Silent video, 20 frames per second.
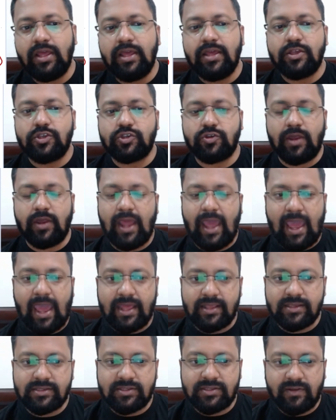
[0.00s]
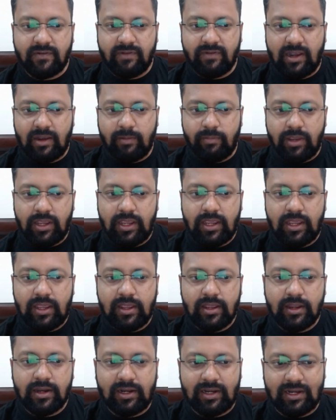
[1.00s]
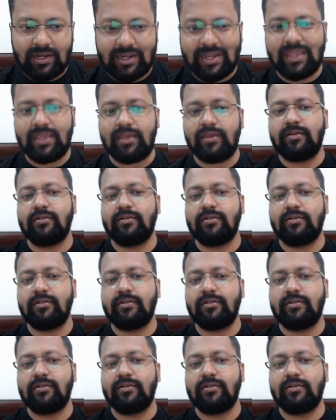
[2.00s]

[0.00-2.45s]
so our answer will be D.